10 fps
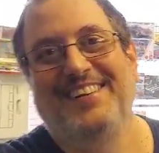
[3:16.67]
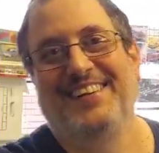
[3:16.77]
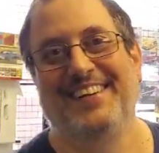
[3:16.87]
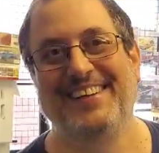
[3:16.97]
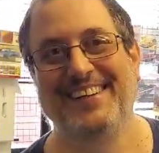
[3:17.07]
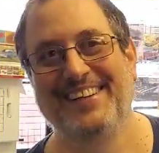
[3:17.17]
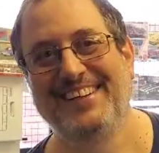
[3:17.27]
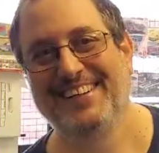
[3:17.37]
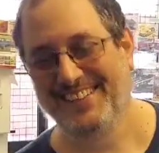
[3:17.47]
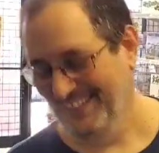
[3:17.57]
Nice.
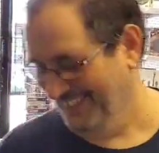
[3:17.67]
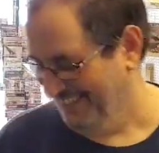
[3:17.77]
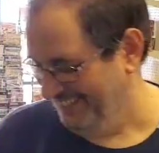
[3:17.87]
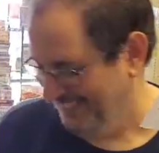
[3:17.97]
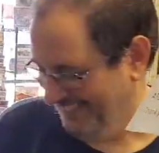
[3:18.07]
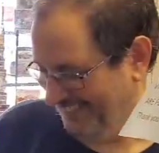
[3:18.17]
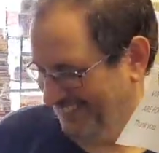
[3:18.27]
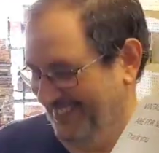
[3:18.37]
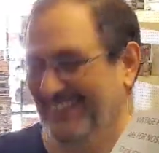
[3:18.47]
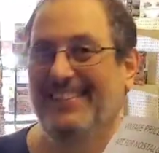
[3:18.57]
well,
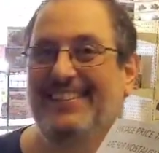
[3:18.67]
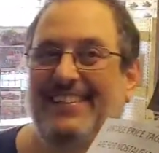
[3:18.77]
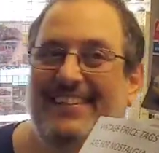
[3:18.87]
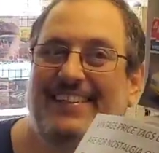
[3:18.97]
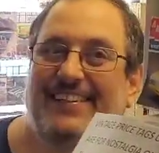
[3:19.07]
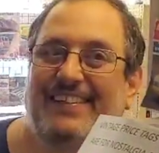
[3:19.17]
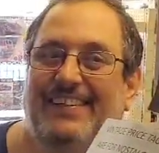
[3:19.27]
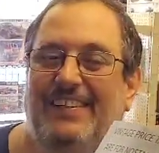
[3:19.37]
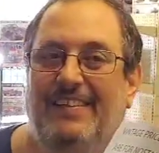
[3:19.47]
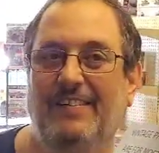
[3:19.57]
it's it's an
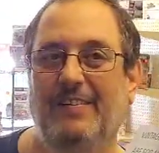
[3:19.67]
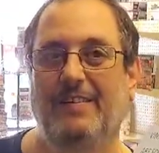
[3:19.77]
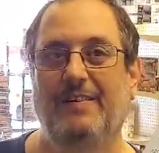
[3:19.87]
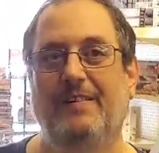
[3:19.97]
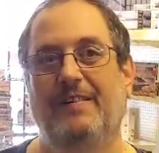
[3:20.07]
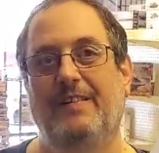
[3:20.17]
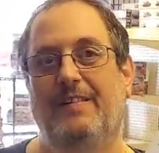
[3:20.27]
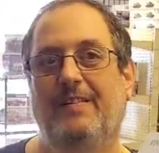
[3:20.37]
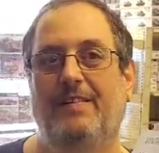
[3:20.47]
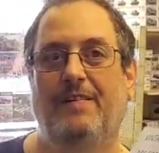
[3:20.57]
actual on a
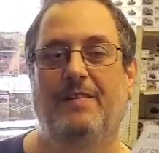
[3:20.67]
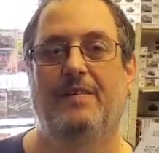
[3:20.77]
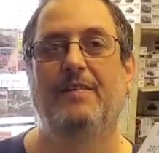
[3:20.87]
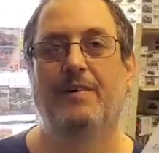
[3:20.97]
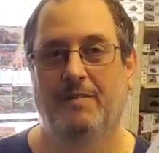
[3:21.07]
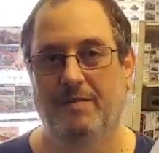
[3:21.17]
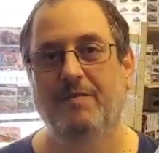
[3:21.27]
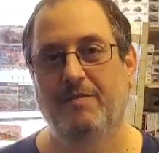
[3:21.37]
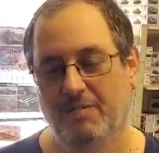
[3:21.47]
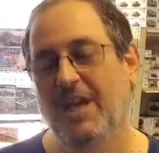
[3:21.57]
service that he's providing oh,
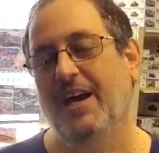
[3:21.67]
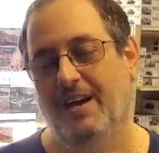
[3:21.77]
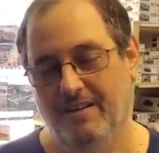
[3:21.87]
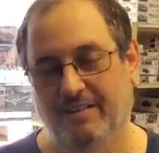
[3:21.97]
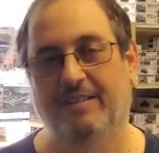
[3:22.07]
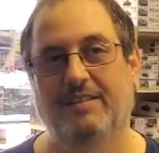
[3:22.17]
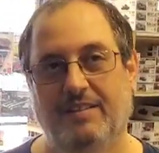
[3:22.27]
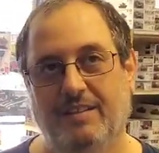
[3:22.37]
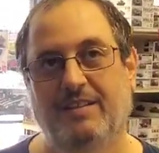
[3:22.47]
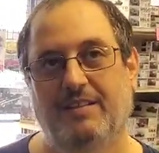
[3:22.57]
for yeah. the families and
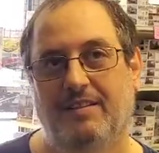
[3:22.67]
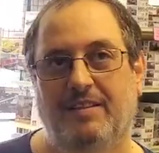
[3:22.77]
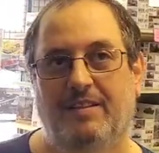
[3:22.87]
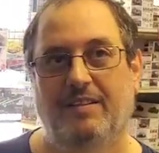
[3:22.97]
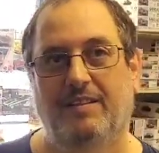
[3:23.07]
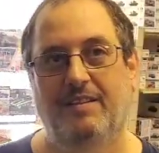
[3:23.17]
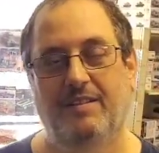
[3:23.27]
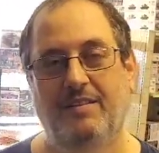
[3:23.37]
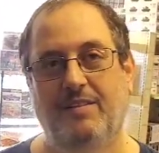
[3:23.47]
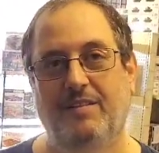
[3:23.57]
stuff, helping them
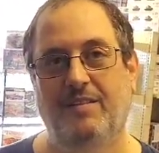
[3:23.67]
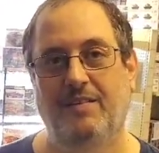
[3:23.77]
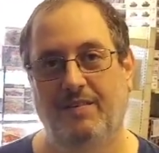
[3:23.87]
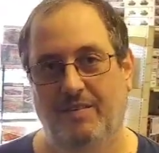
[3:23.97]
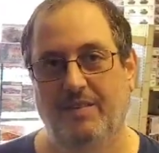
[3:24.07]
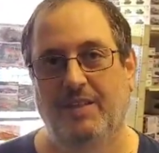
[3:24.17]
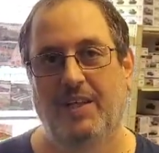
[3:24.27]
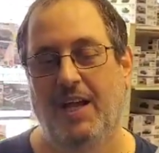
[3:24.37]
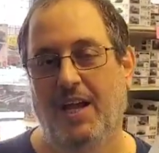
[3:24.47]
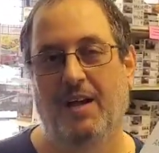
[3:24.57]
move the stuff out of the
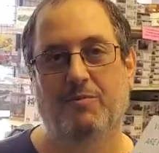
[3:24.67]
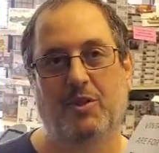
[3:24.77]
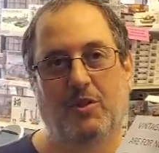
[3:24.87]
house and everything.